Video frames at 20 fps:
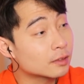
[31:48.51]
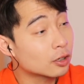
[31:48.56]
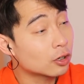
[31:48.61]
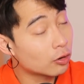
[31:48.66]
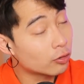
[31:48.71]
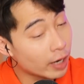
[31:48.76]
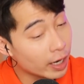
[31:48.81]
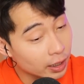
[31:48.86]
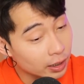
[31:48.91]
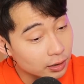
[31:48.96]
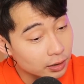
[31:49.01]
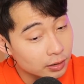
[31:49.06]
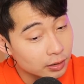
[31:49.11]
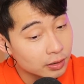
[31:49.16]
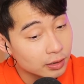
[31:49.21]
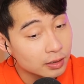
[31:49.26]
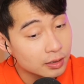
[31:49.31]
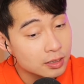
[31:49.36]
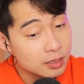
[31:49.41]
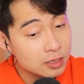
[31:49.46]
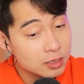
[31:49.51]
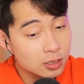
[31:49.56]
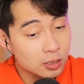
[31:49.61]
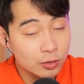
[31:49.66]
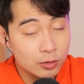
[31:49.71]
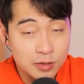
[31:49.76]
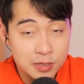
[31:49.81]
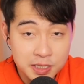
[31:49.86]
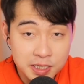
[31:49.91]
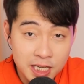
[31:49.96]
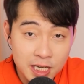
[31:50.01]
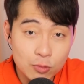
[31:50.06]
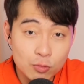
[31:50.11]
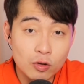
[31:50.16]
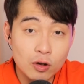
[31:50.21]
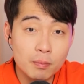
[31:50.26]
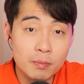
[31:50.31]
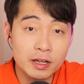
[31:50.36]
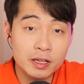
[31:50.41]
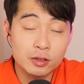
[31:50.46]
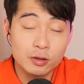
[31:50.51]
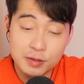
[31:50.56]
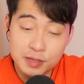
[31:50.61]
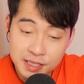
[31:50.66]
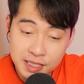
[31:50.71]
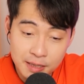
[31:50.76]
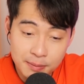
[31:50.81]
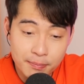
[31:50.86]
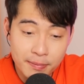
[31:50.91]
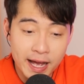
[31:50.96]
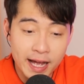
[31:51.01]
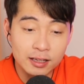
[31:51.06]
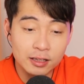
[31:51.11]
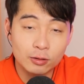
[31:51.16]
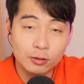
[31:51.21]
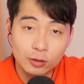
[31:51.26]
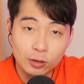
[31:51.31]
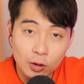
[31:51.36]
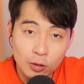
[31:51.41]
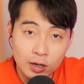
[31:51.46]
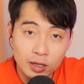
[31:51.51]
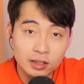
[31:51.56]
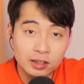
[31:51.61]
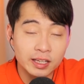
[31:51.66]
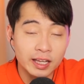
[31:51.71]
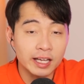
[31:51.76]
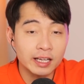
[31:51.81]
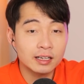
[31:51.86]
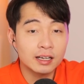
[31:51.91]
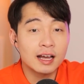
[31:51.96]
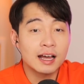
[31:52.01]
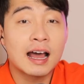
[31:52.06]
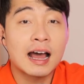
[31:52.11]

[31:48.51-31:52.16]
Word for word: Correct? So you see woman, you see man, you go on date.